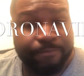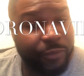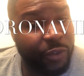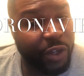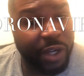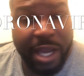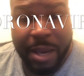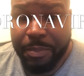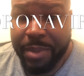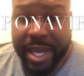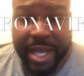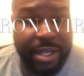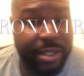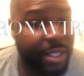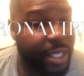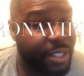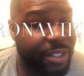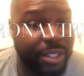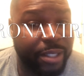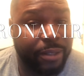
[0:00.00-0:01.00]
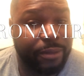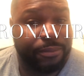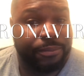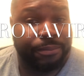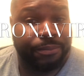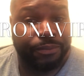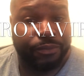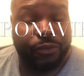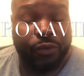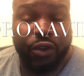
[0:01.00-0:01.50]
You're not paying attention.
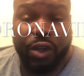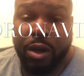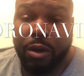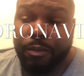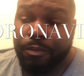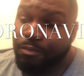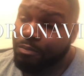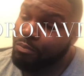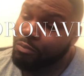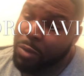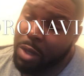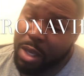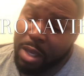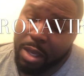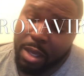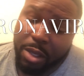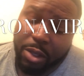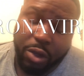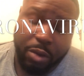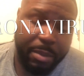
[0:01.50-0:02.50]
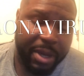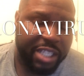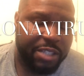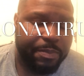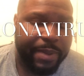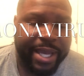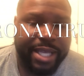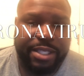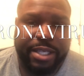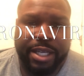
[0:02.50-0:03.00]
So you must
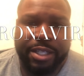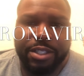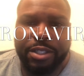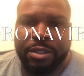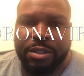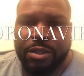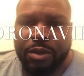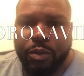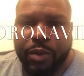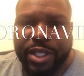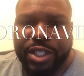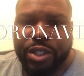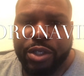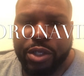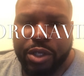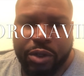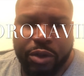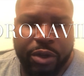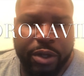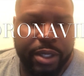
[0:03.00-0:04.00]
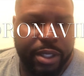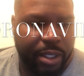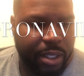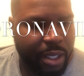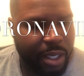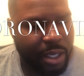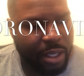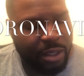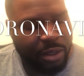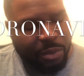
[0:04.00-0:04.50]
pay attention to what you're doing.
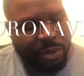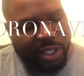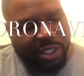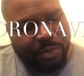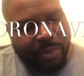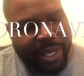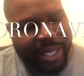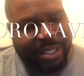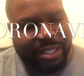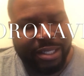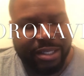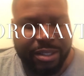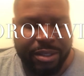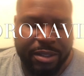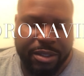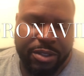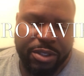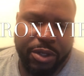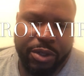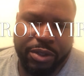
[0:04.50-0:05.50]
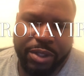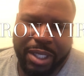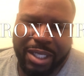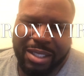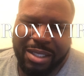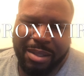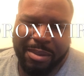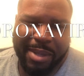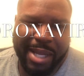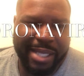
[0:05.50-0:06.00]
You must pay attention to certain
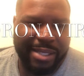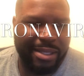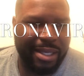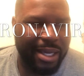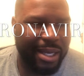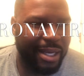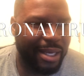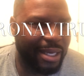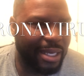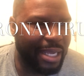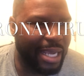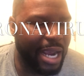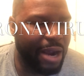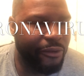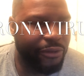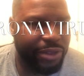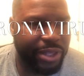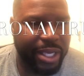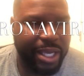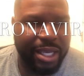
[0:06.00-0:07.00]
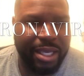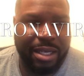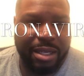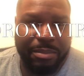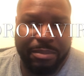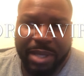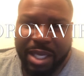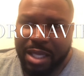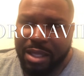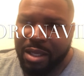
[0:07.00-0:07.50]
things. And I'm not saying everything in the
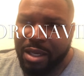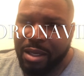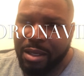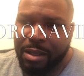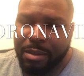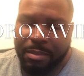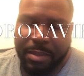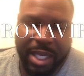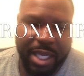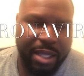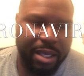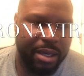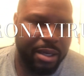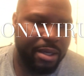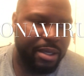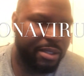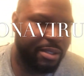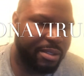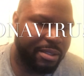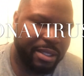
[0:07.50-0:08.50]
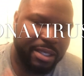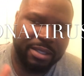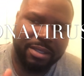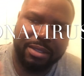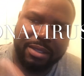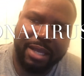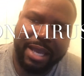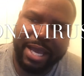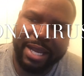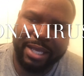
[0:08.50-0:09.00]
media media is this
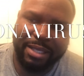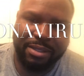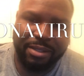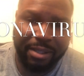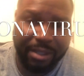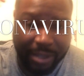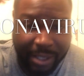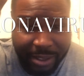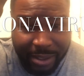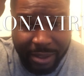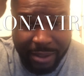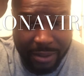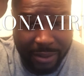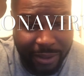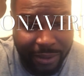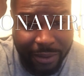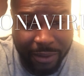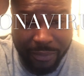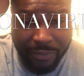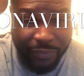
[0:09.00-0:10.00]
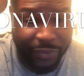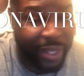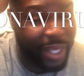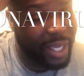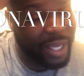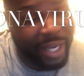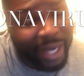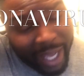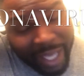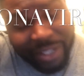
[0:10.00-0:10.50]
and that. That's a, that's a
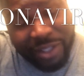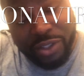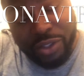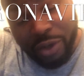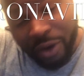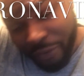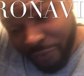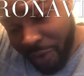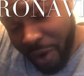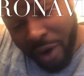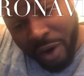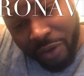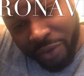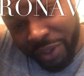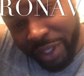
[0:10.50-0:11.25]
that's a story for a whole